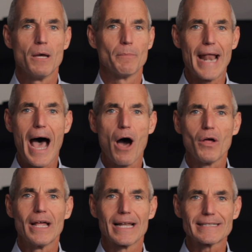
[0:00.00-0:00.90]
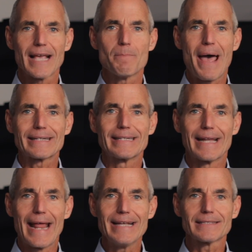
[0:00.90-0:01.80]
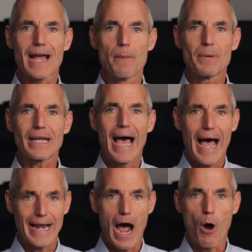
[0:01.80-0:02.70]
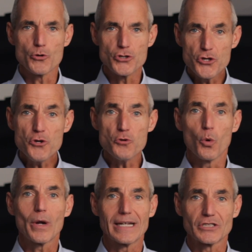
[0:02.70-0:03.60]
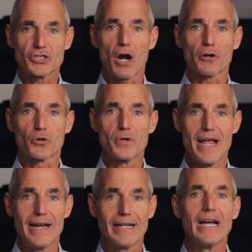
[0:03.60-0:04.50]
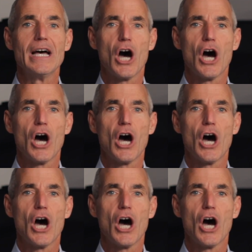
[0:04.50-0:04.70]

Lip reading: But now, let's head back to today's topic on how you can start creating